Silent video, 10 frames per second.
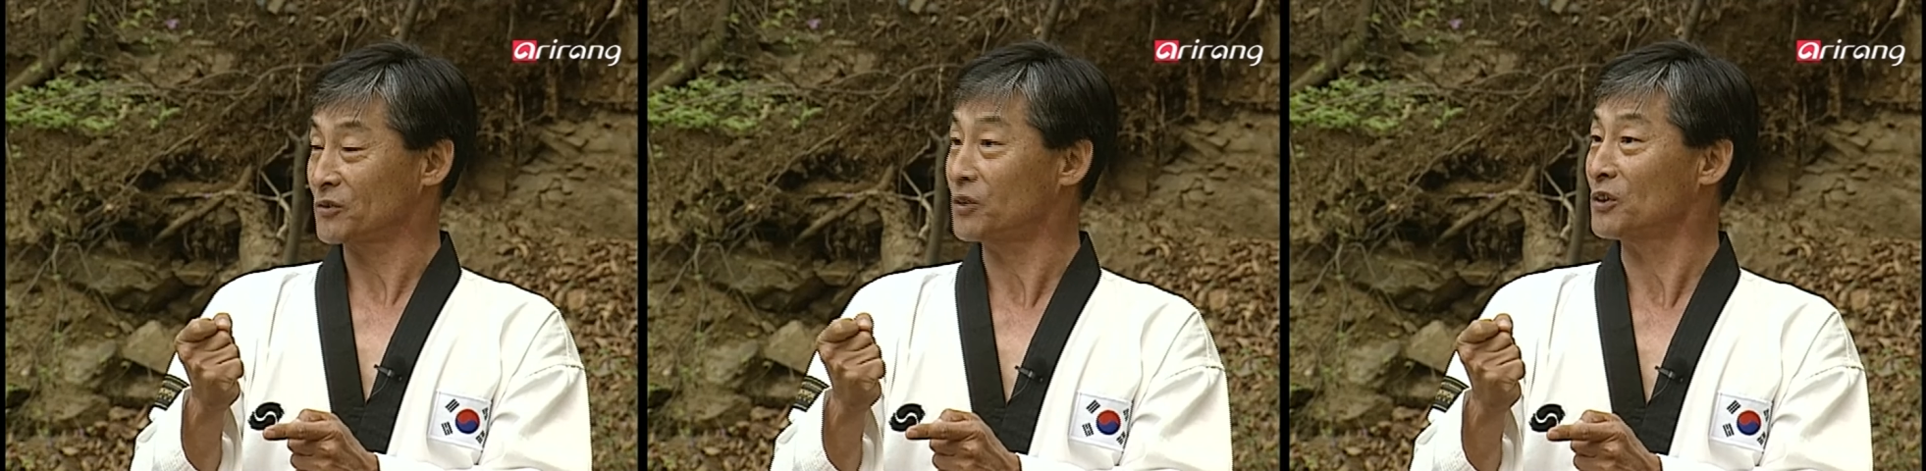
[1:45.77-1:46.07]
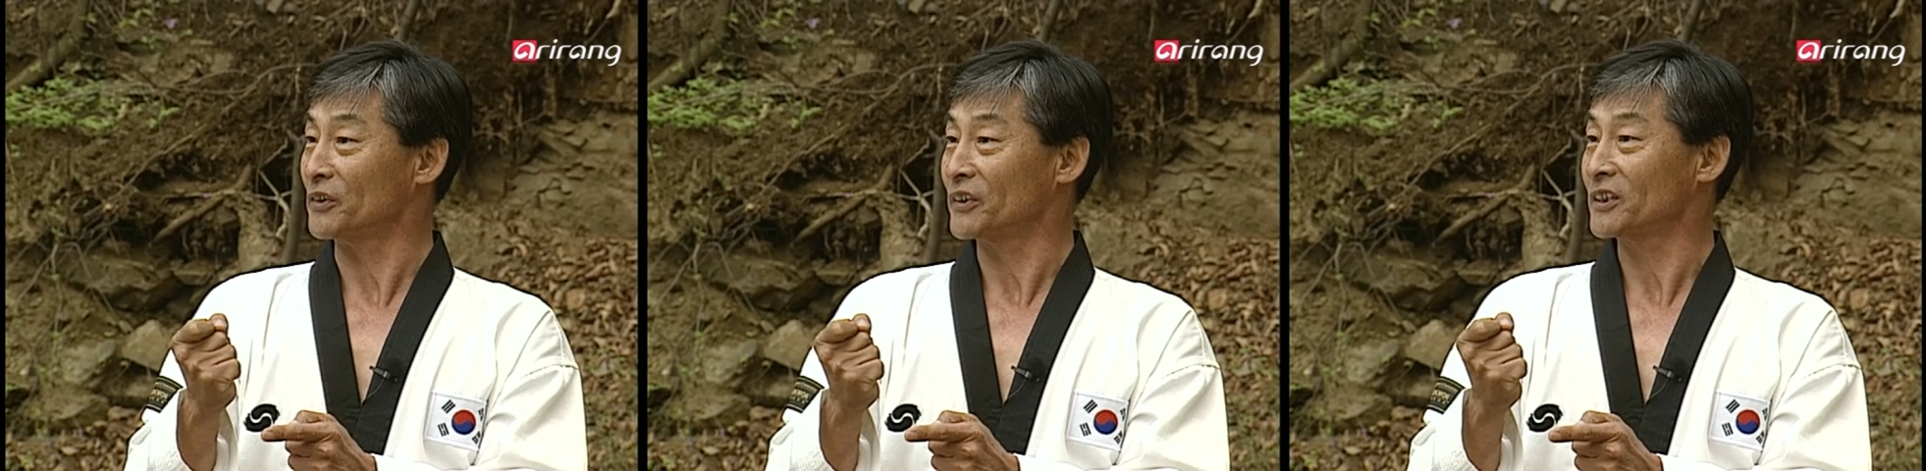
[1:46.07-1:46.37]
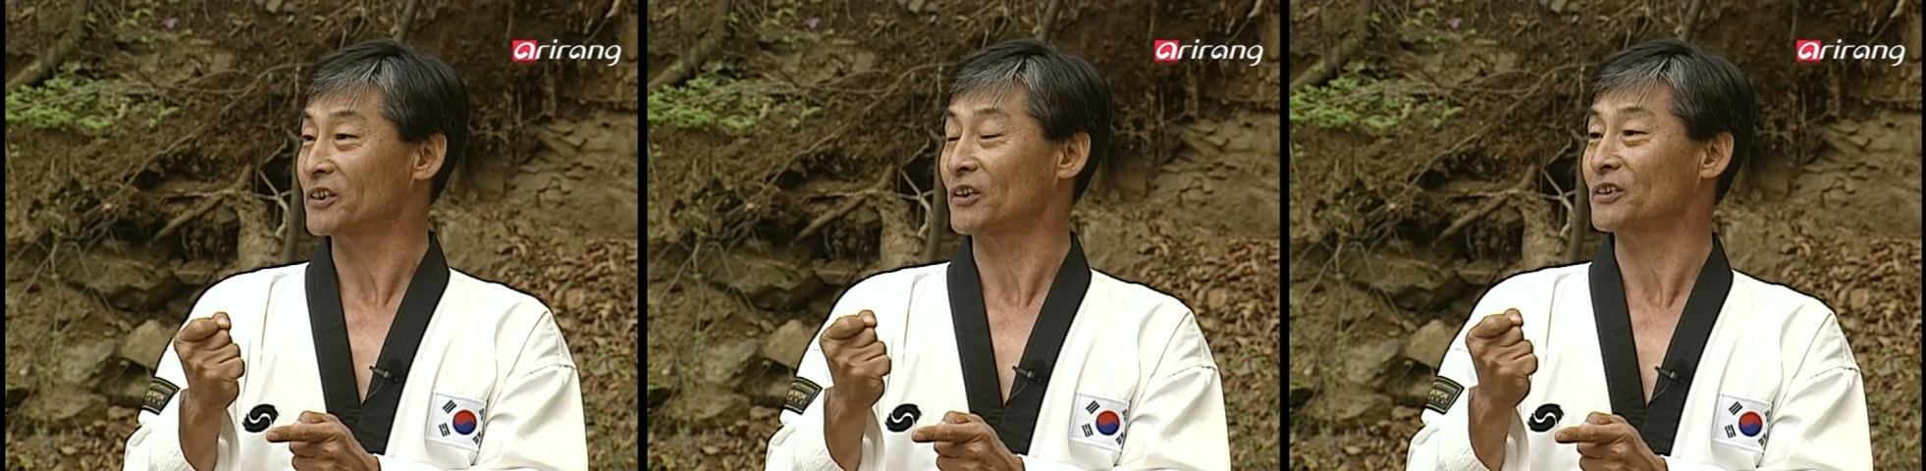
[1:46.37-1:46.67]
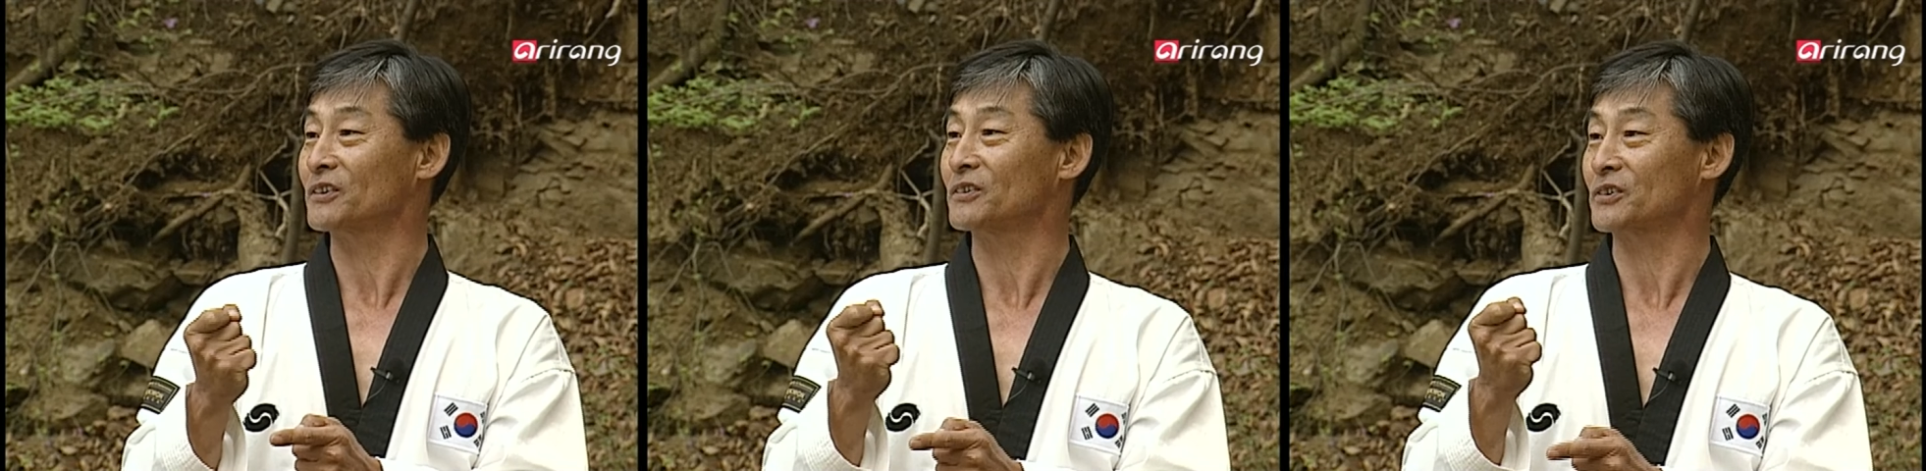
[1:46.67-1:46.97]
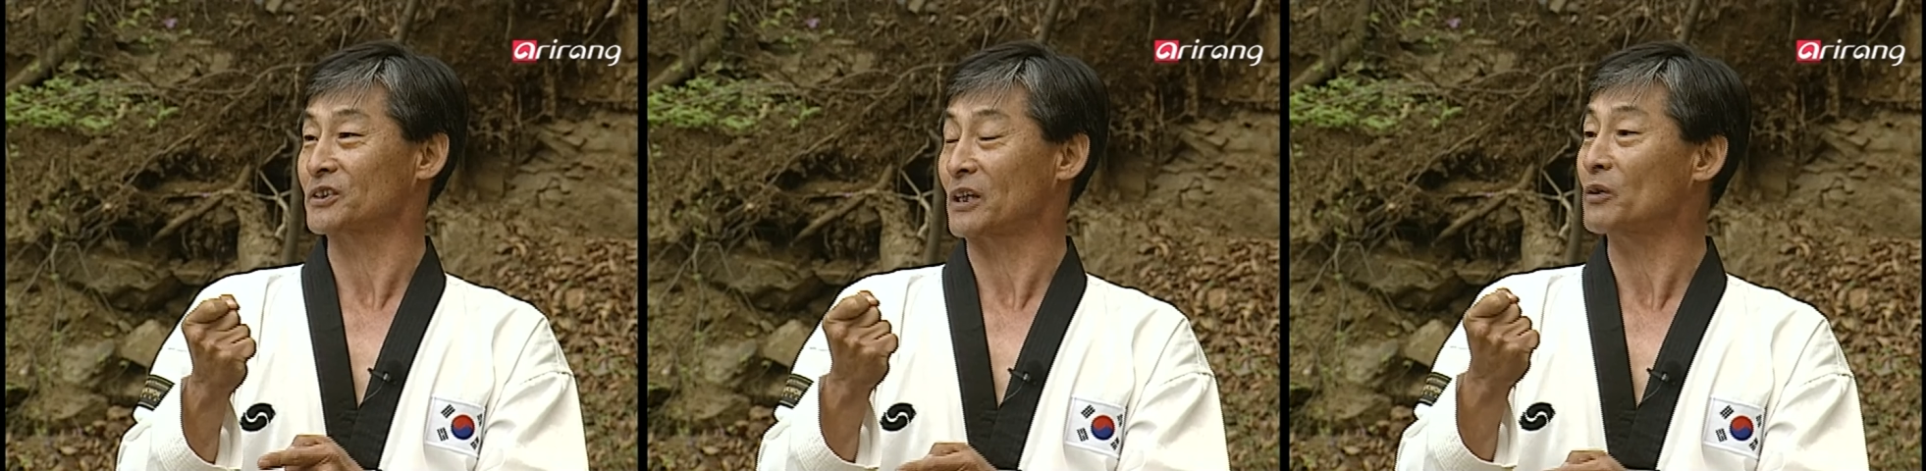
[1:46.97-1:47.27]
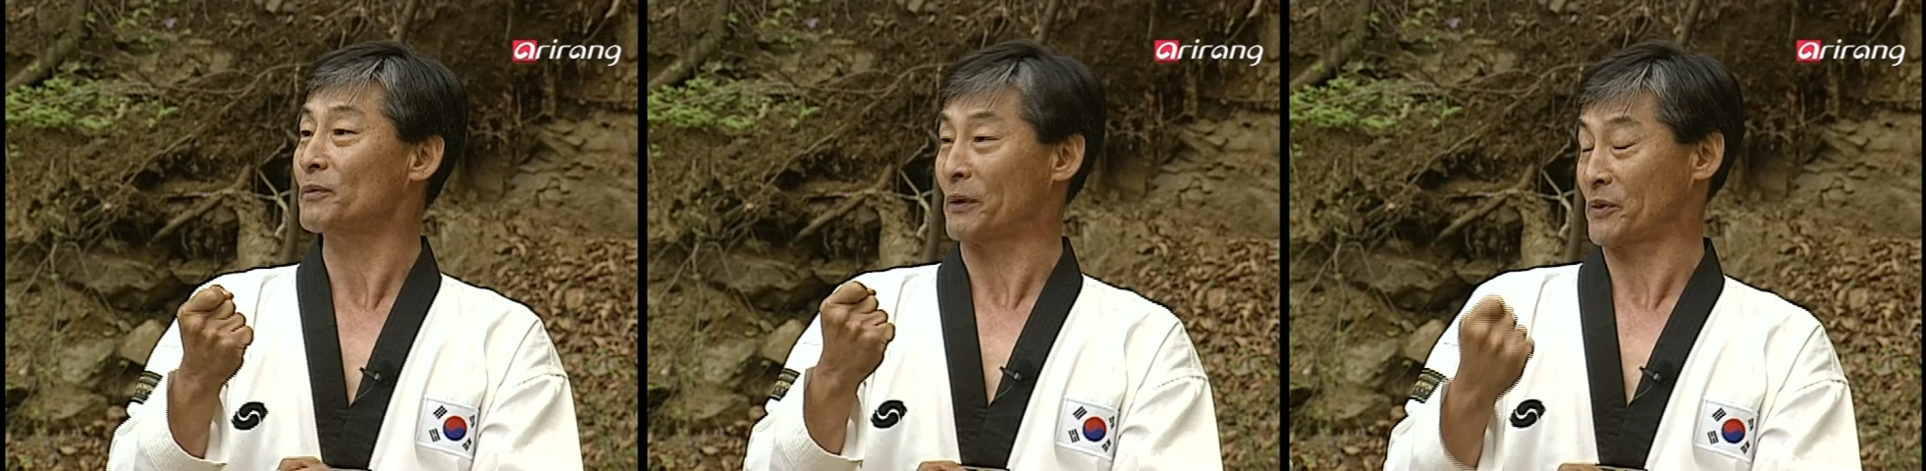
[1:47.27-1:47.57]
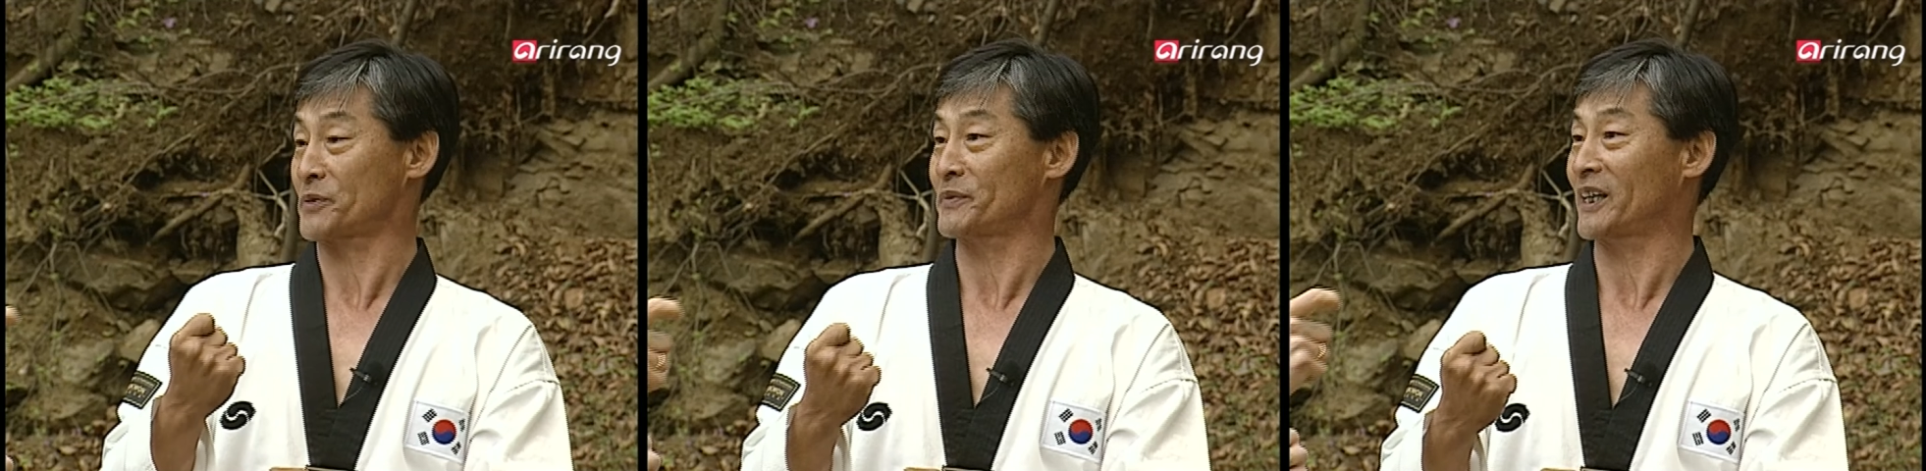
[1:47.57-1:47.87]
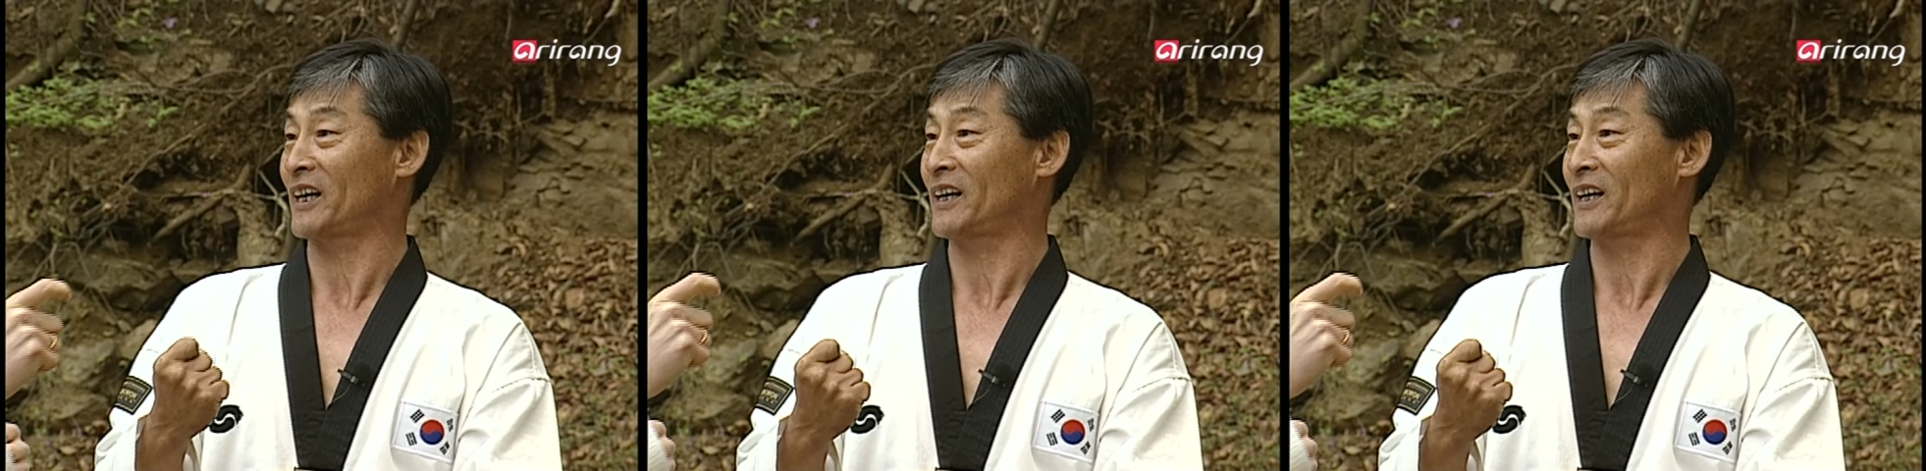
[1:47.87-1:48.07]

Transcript: is used to tear the target off.